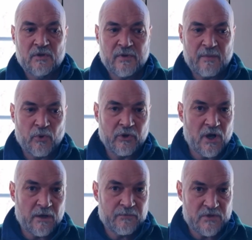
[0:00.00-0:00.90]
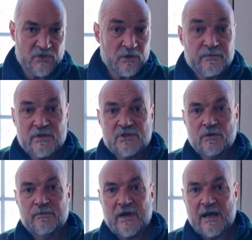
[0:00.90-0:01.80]
evaporating off the surface
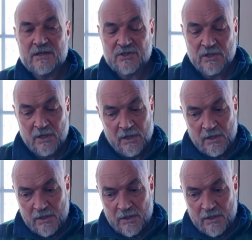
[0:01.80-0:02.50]
so fast.